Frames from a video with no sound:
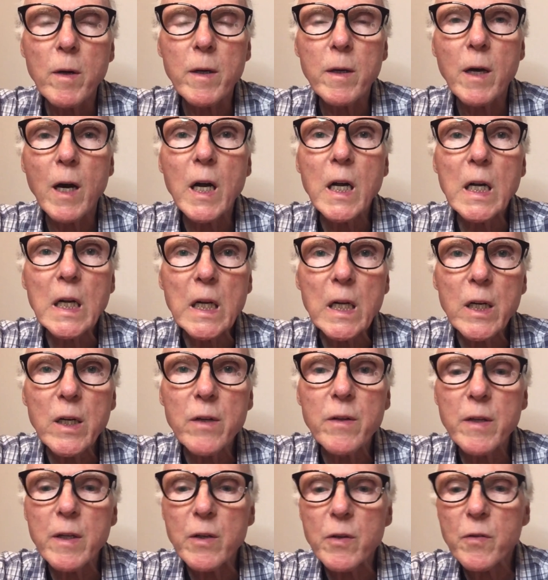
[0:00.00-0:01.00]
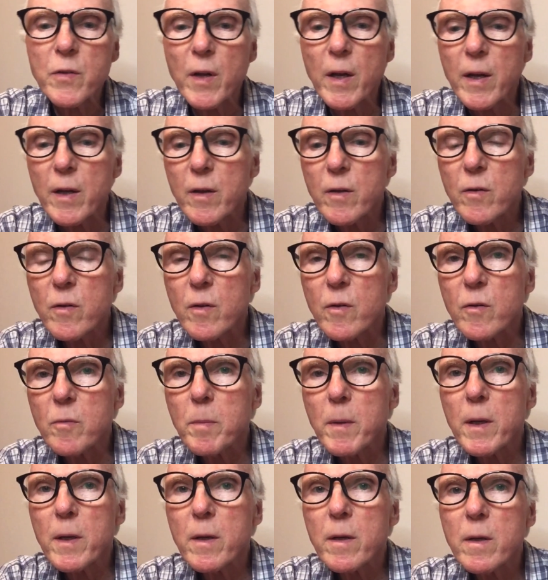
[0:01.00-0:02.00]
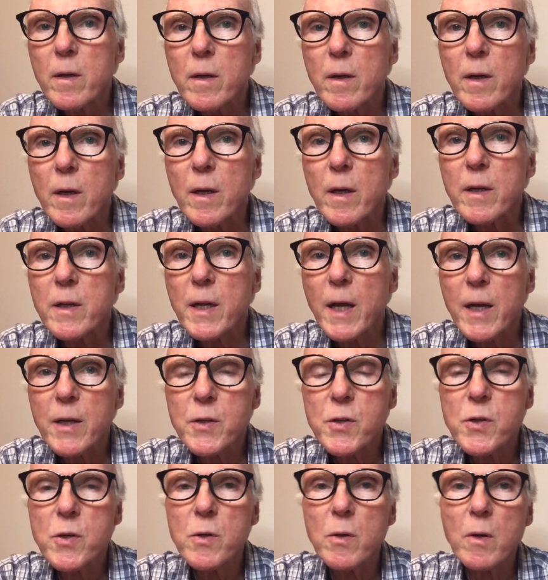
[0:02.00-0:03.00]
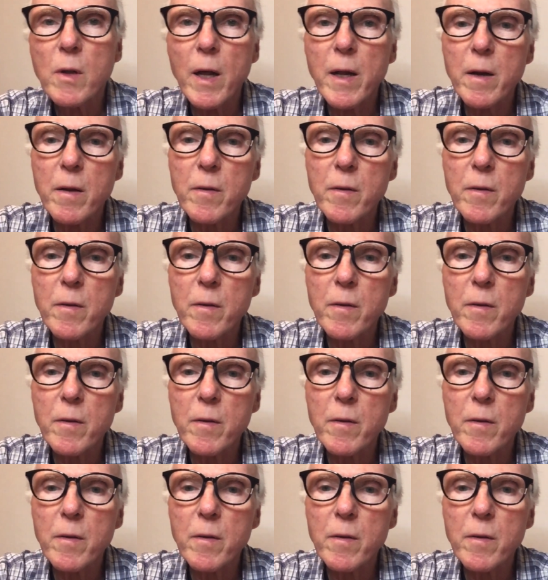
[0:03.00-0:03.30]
unclear these days. It's been attached to a lot of